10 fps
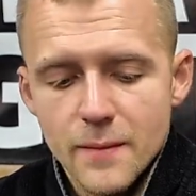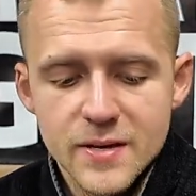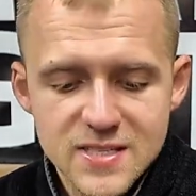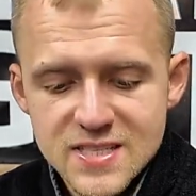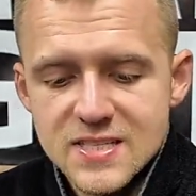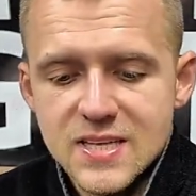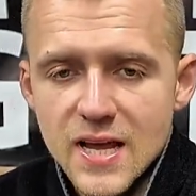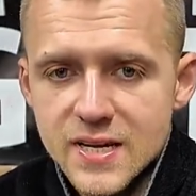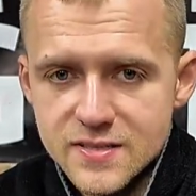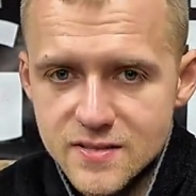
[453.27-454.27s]
It's the
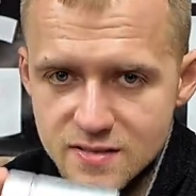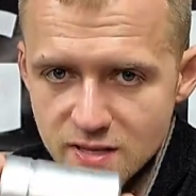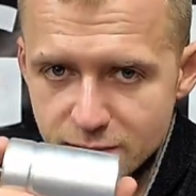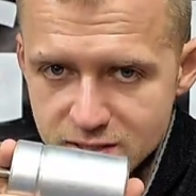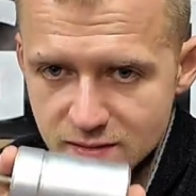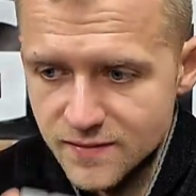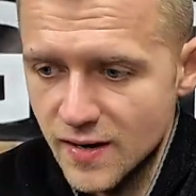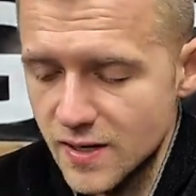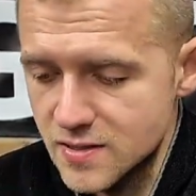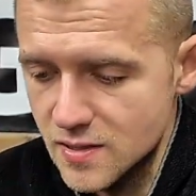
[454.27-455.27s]
size that's the limiting
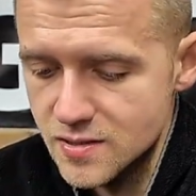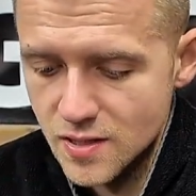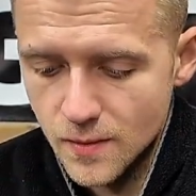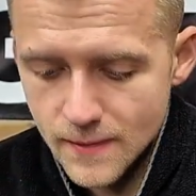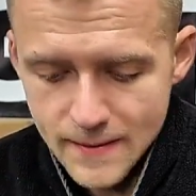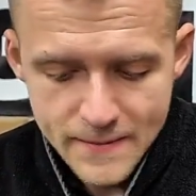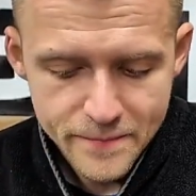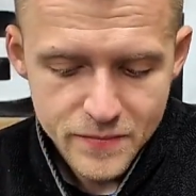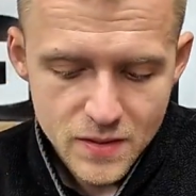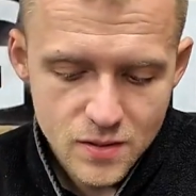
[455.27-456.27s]
factor. So
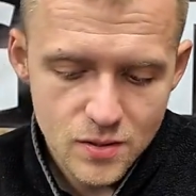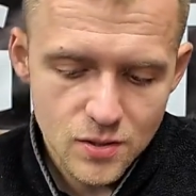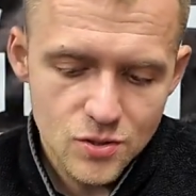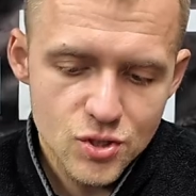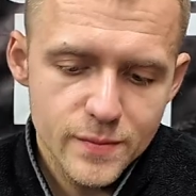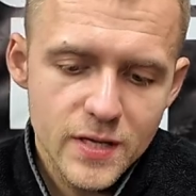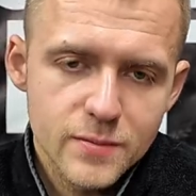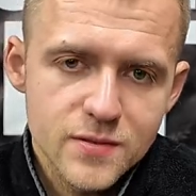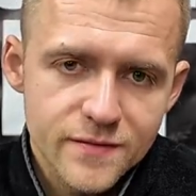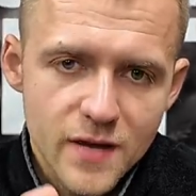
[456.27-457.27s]
you should be
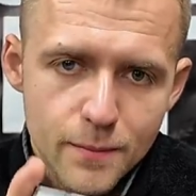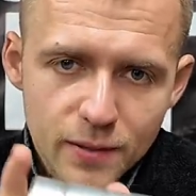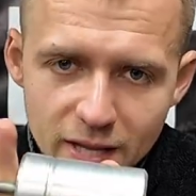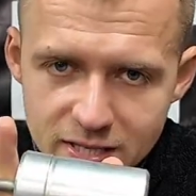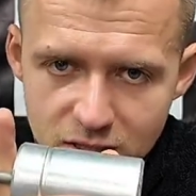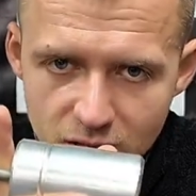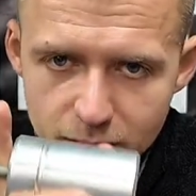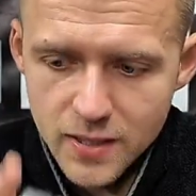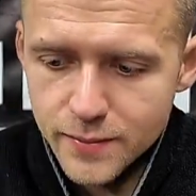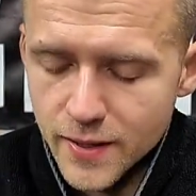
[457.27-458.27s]
able to fit a plate on the
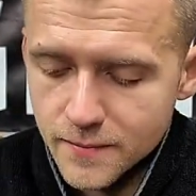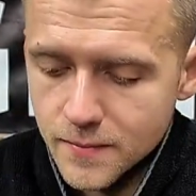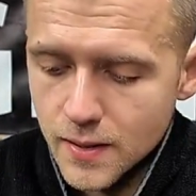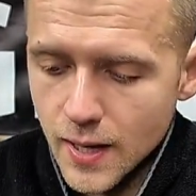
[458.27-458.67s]
Mini Pin.